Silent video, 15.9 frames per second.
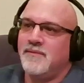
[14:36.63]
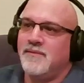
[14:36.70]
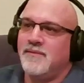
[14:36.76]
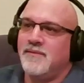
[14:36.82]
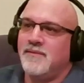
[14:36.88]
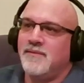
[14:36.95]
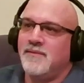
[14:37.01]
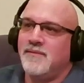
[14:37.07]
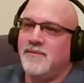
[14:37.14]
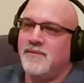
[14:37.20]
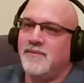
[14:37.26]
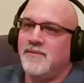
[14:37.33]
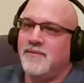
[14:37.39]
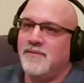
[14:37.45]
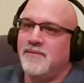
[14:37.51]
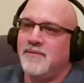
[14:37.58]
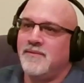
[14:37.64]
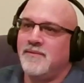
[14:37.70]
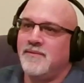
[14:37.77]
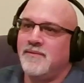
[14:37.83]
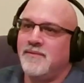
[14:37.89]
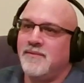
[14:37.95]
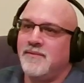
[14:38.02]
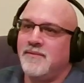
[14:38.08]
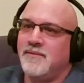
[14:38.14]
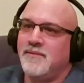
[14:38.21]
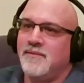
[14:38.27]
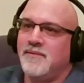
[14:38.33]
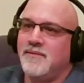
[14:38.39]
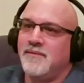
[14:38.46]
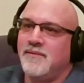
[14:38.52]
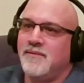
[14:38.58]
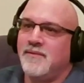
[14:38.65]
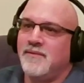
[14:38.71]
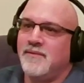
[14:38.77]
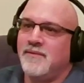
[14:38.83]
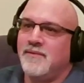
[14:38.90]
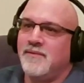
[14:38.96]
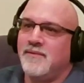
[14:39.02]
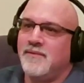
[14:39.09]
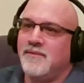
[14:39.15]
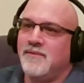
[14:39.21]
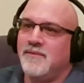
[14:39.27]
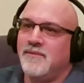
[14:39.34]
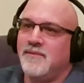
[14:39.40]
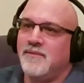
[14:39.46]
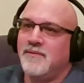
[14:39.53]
(silent)